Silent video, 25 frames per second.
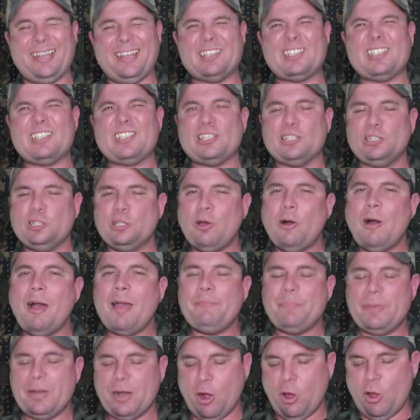a
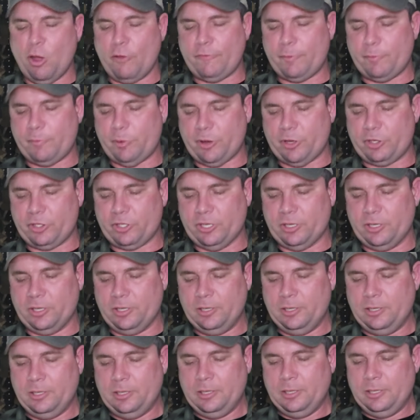slight bit of overpressure.
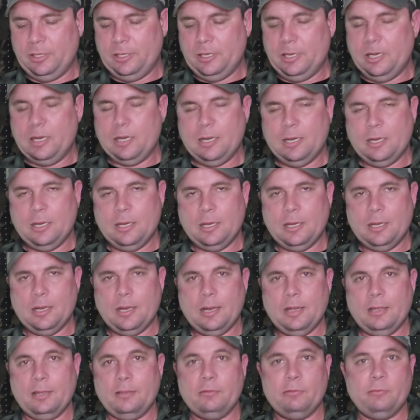
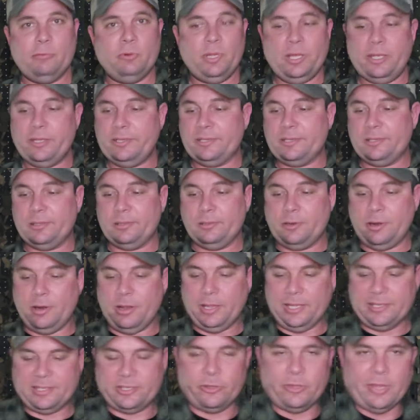And release. All right,
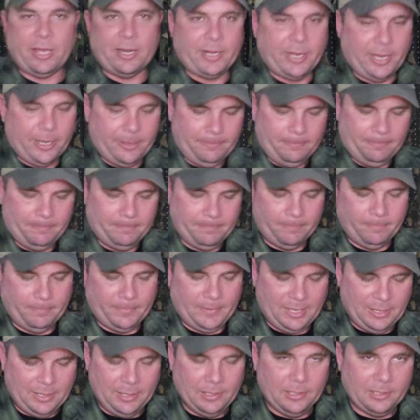let's do that again.
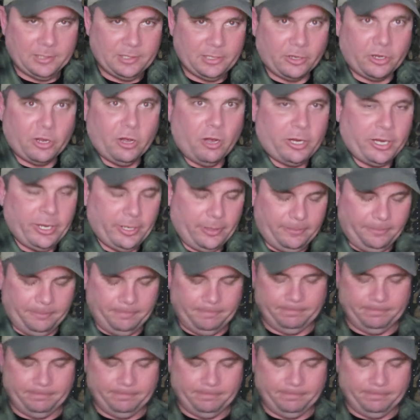So cock it.